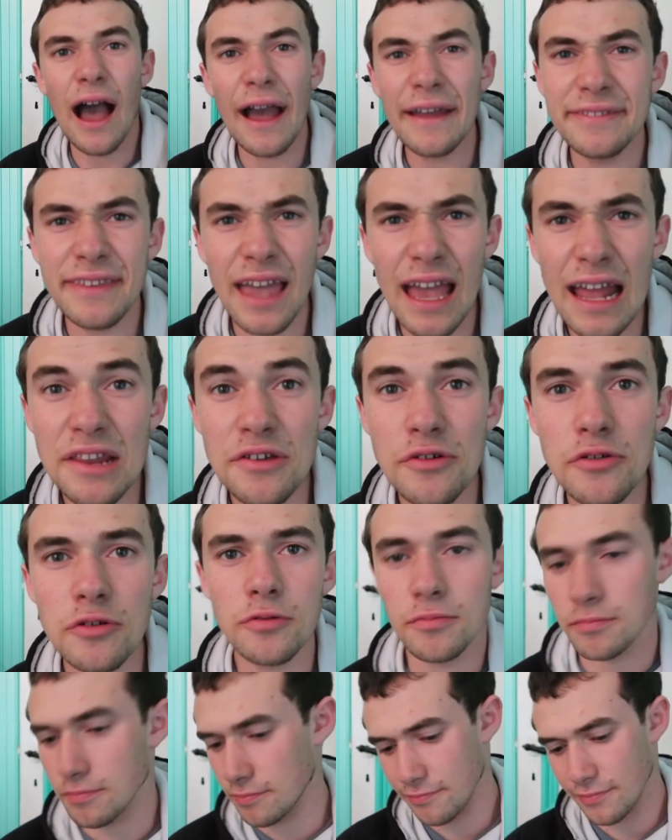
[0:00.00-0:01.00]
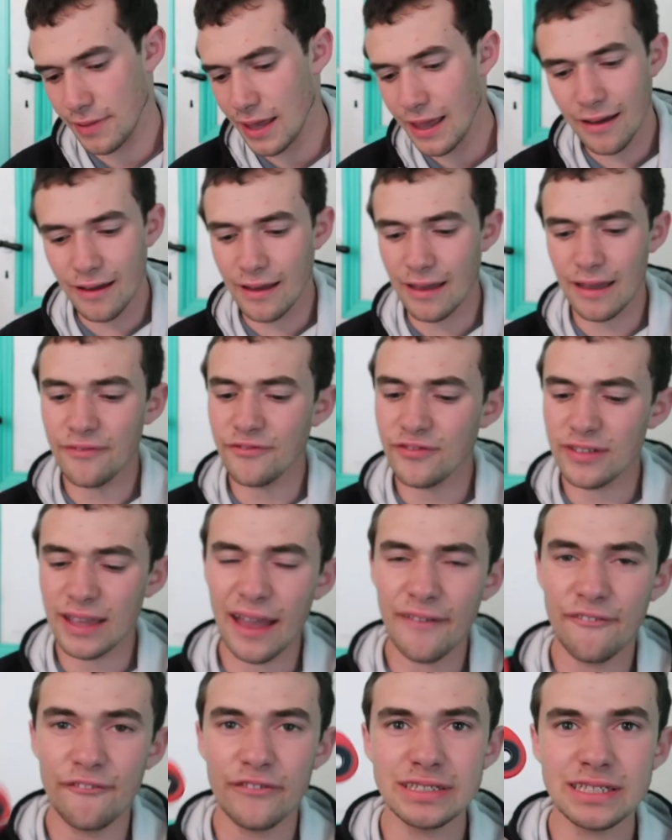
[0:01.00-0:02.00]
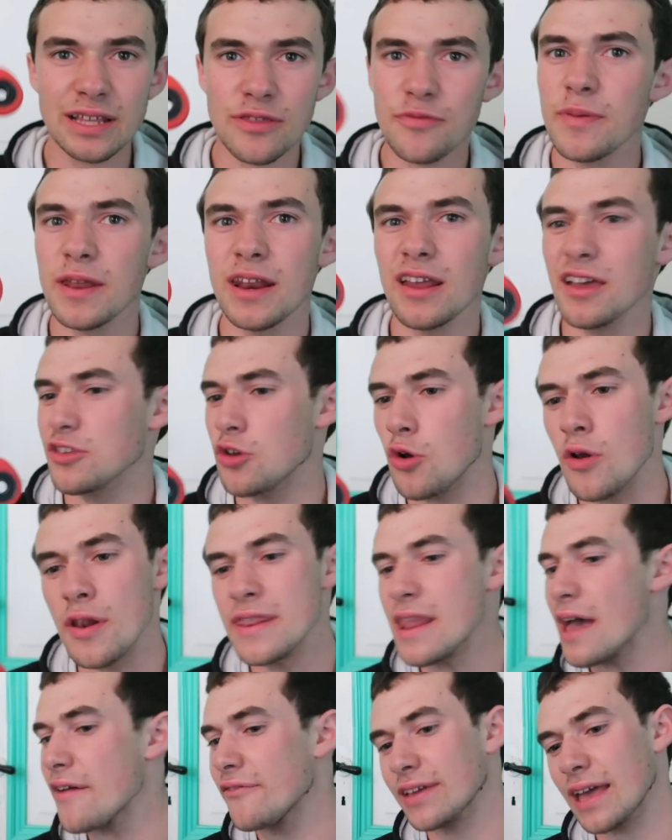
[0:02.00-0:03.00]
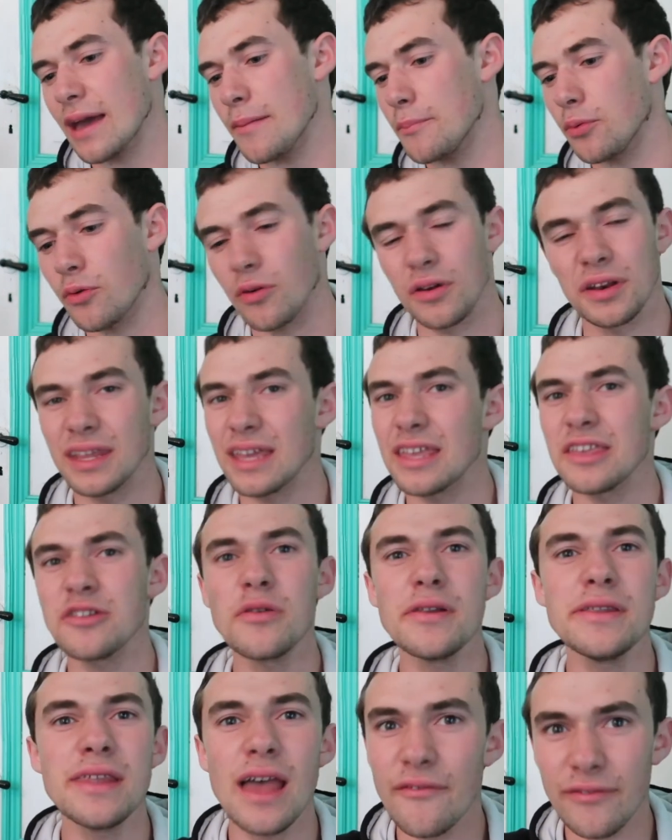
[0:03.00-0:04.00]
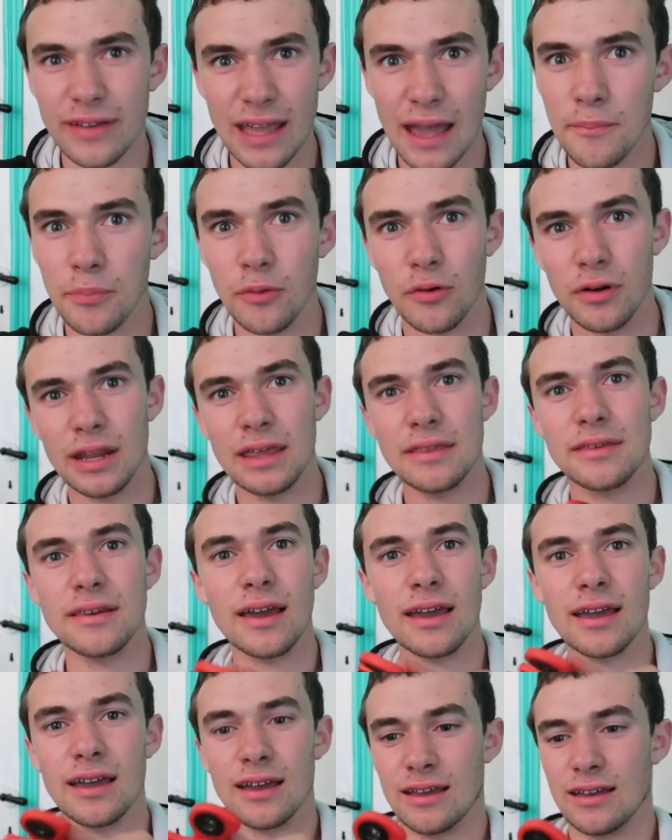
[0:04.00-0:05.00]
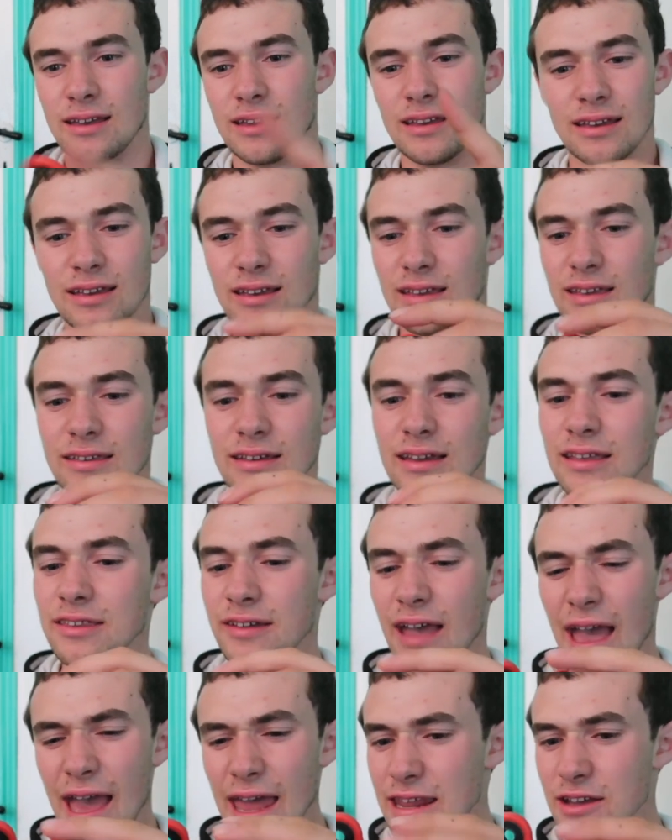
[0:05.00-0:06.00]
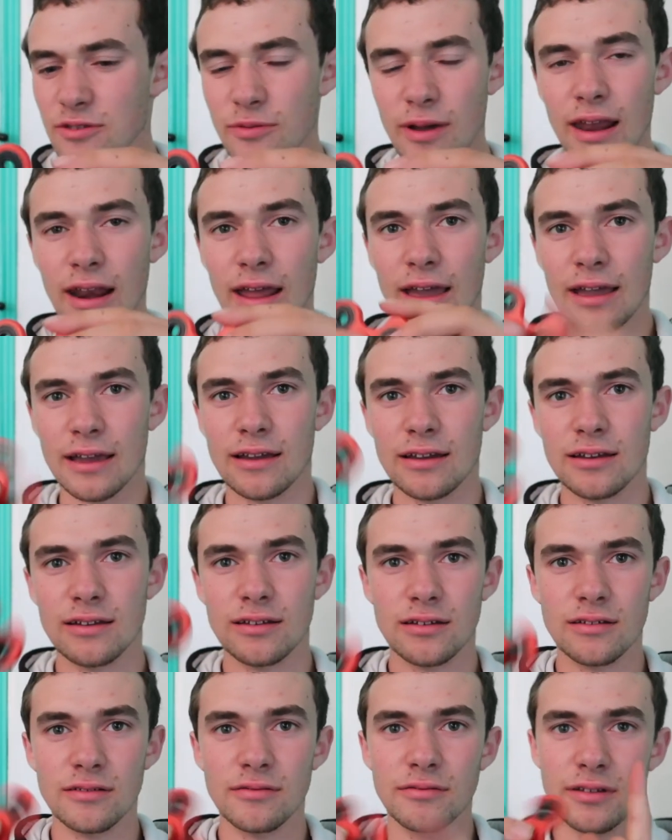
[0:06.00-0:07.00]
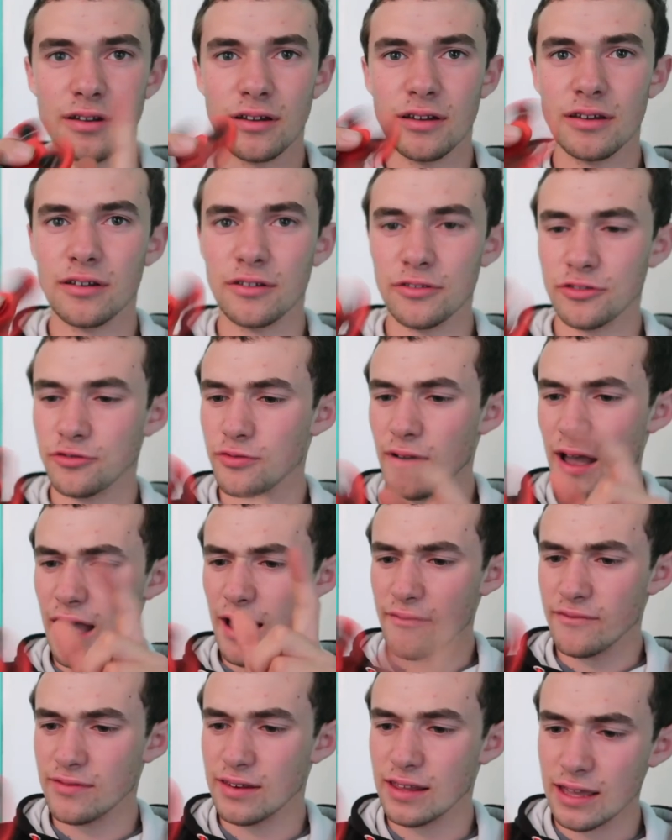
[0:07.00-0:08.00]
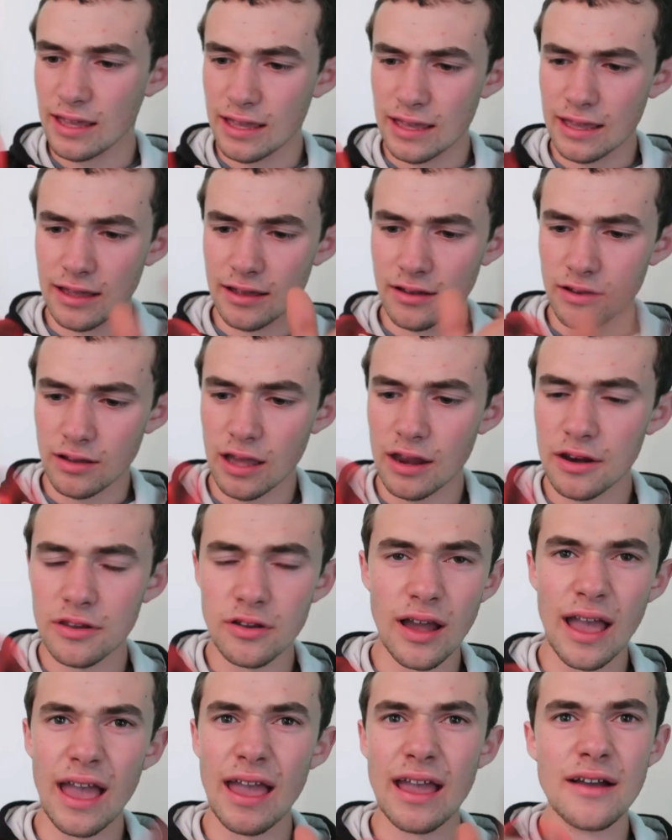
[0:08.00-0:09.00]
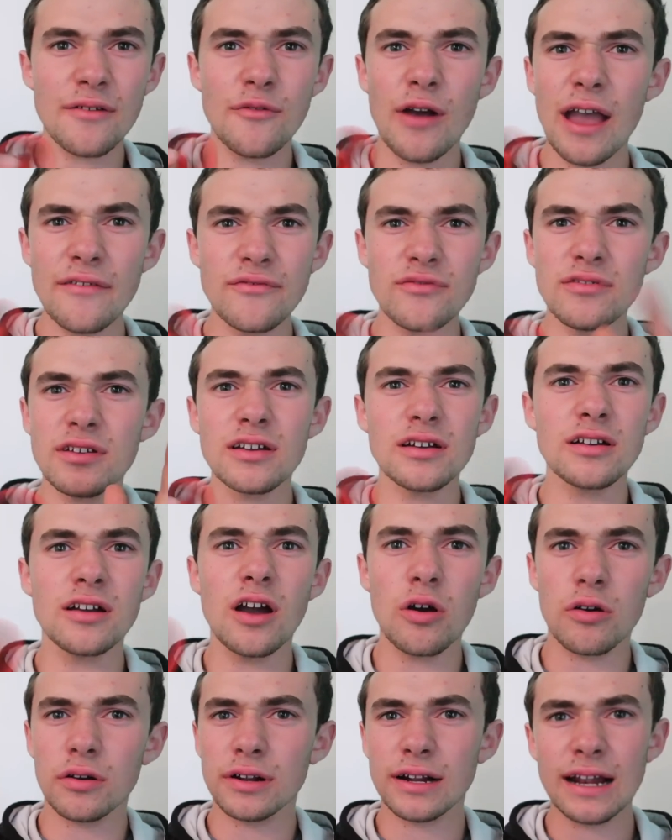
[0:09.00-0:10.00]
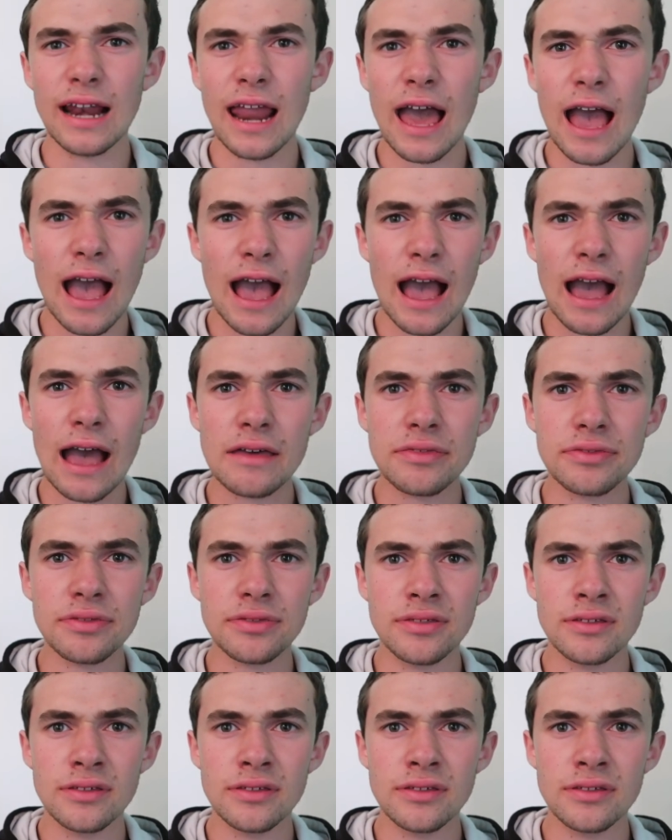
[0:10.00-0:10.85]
I tell you, if you get a fidget spinner, you'll never get bored. You'll never get bored. It's like, you can do it anywhere. Like, we're going to go traveling, I don't know, wherever you go, class,